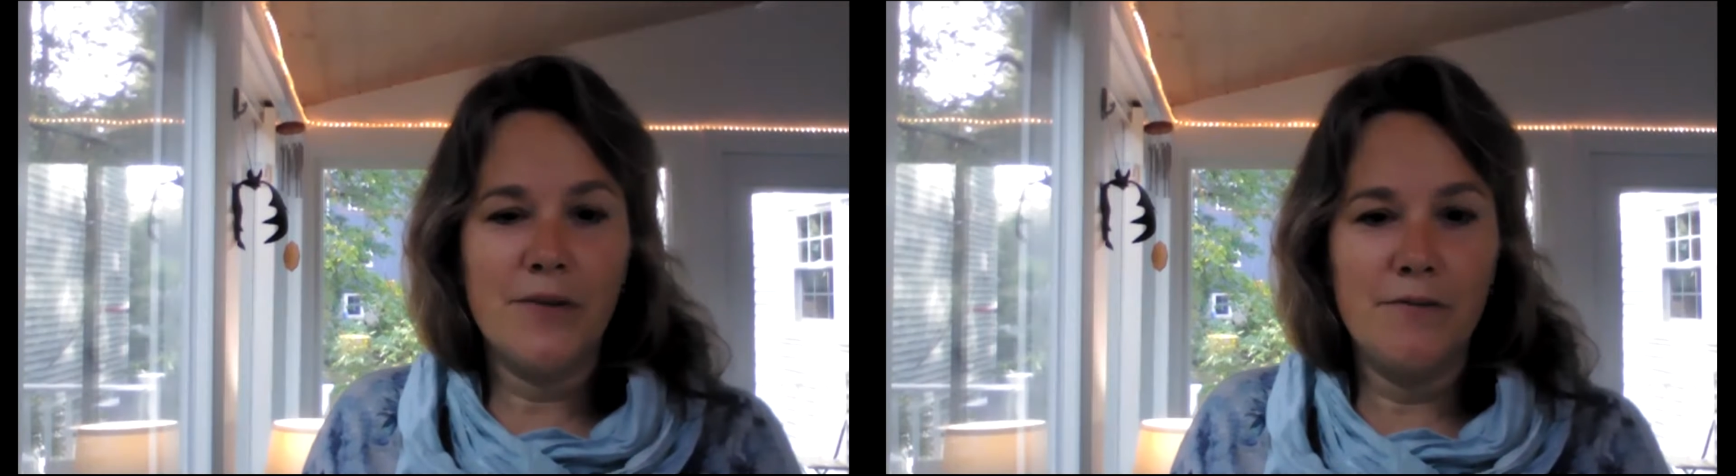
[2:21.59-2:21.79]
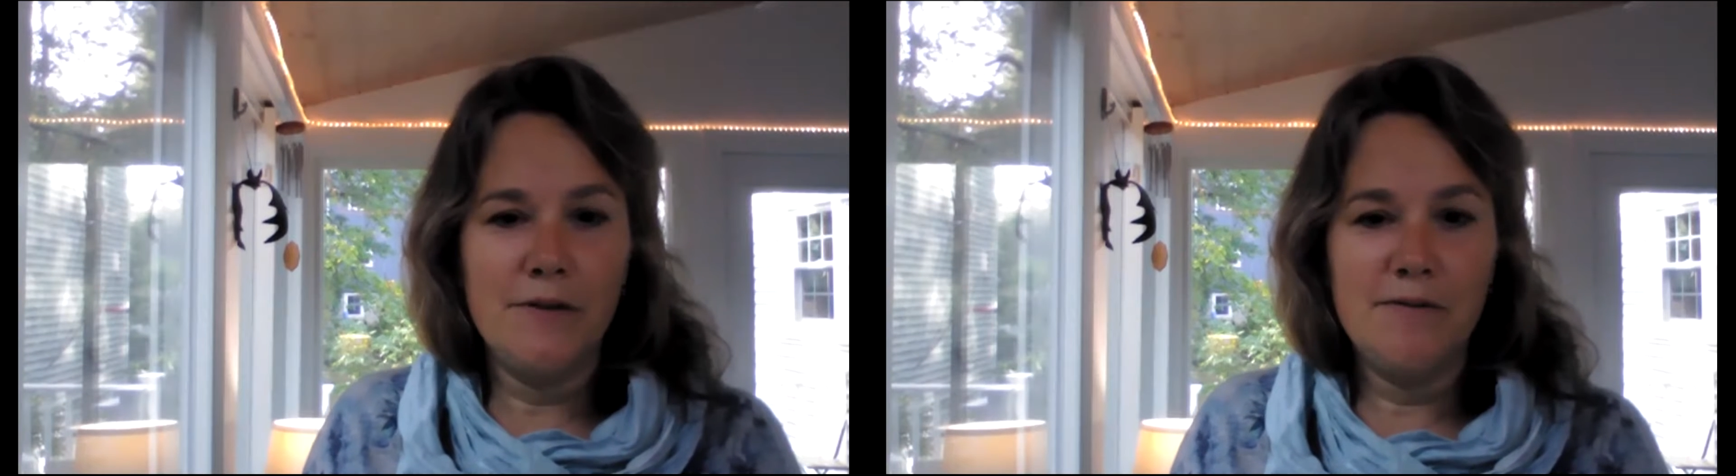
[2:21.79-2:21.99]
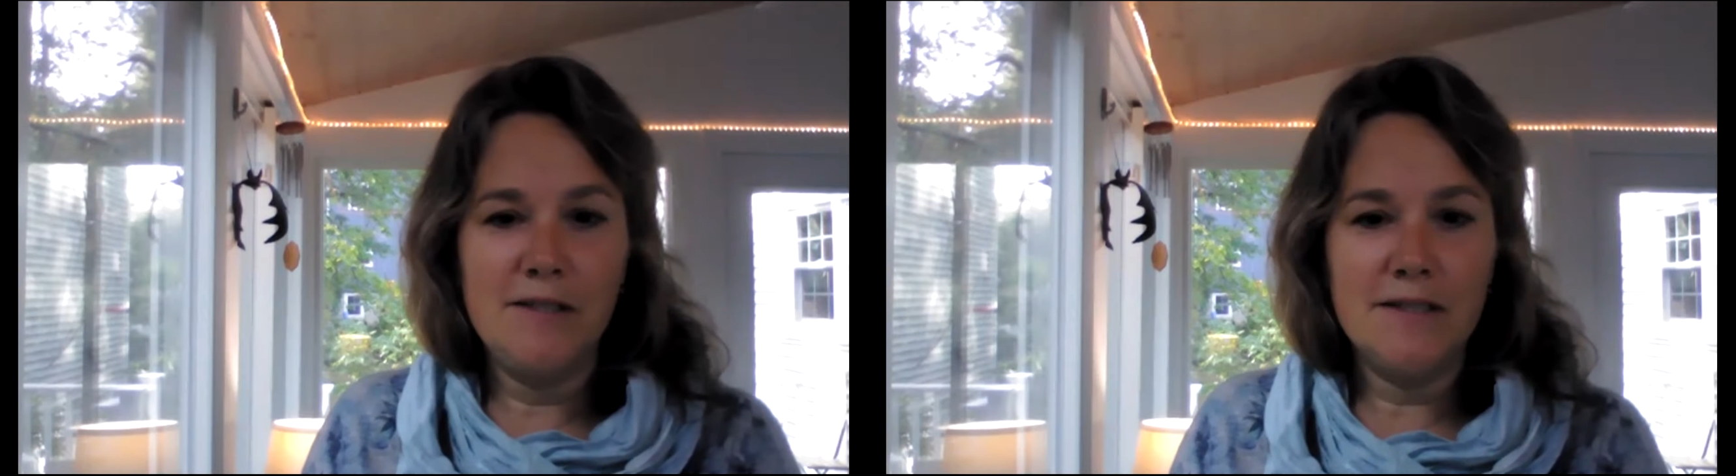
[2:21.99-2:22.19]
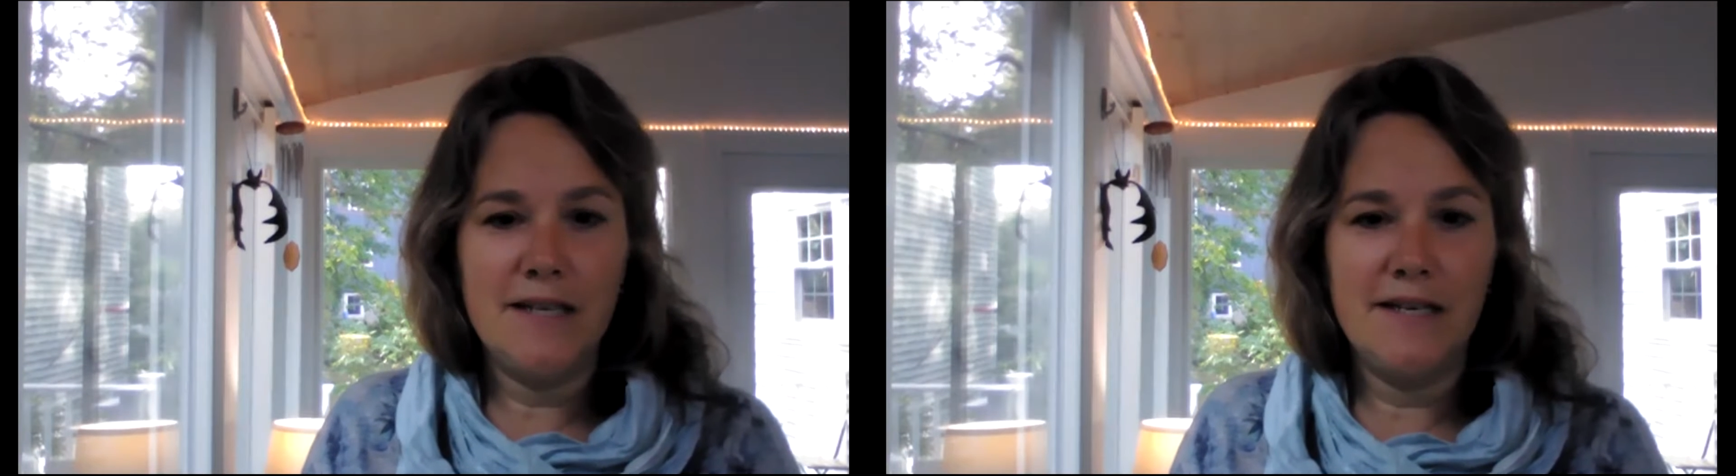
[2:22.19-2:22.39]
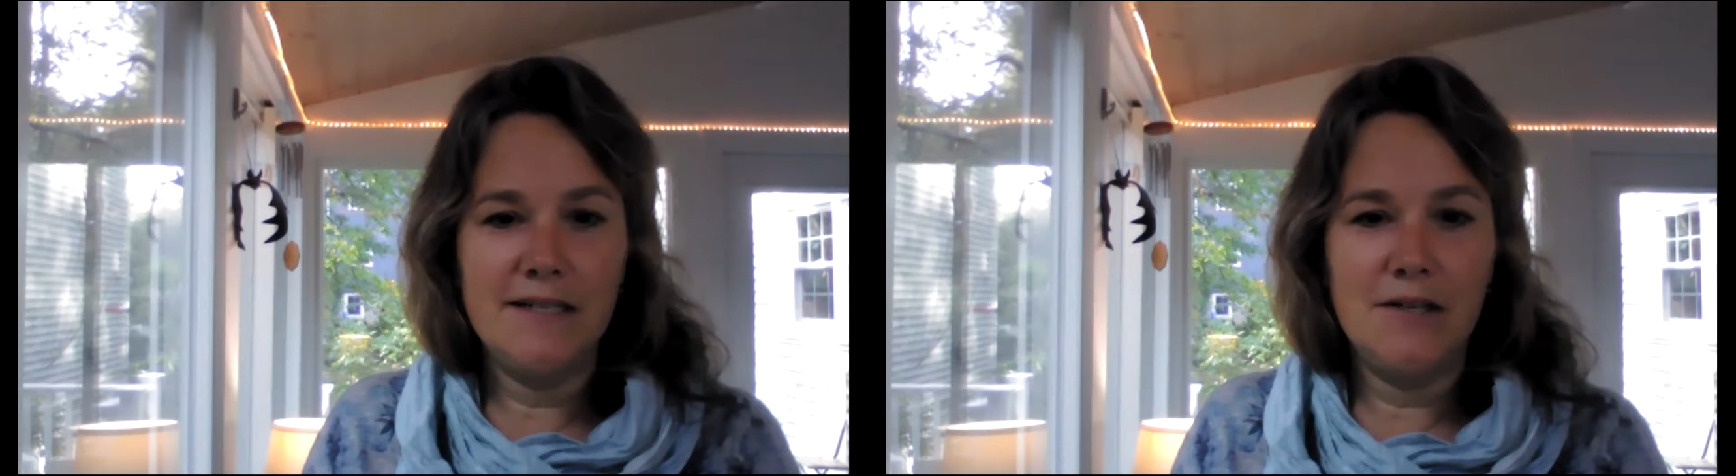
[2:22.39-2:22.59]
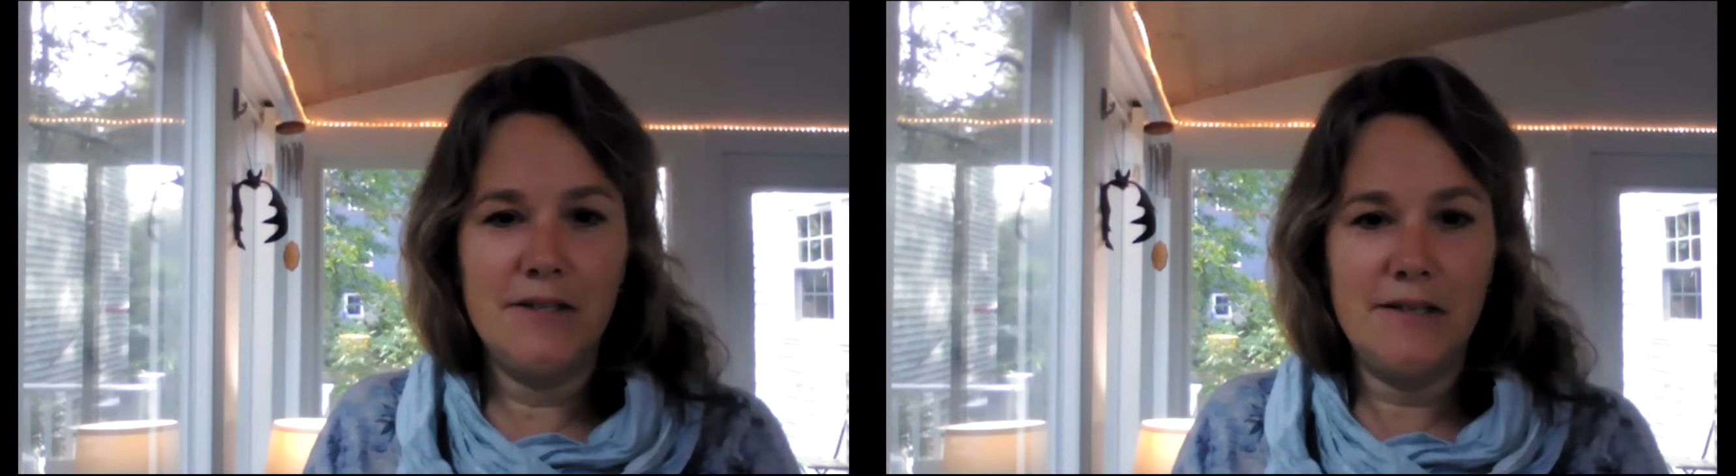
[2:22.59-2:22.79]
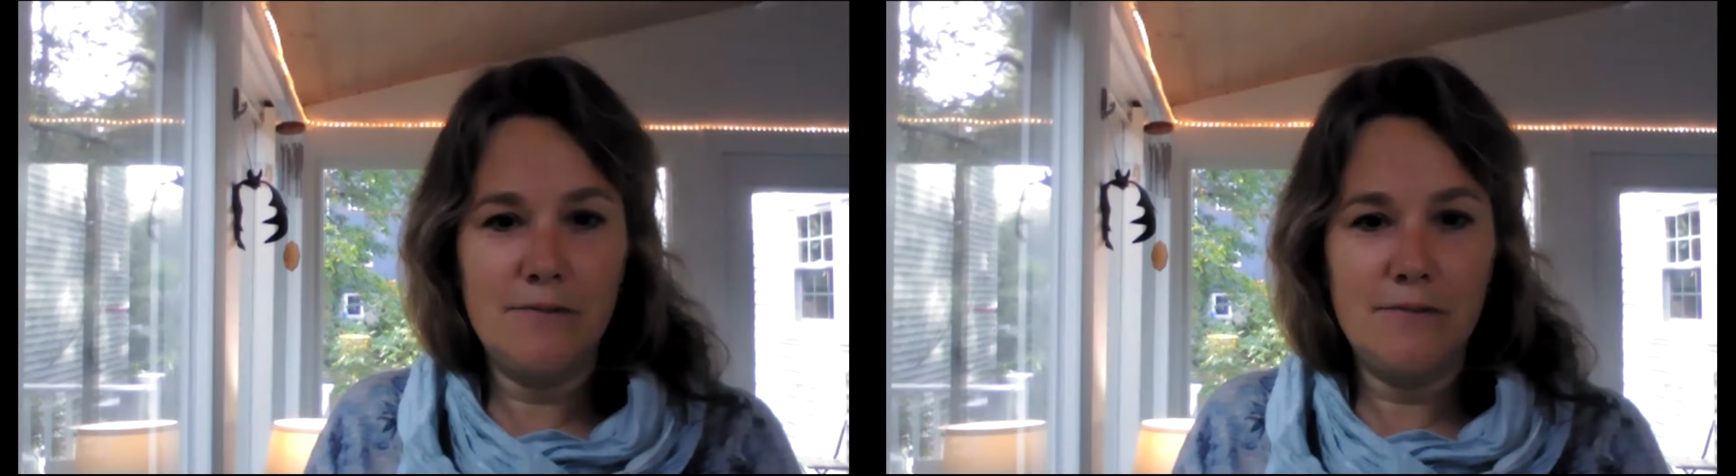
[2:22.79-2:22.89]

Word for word: we will send out a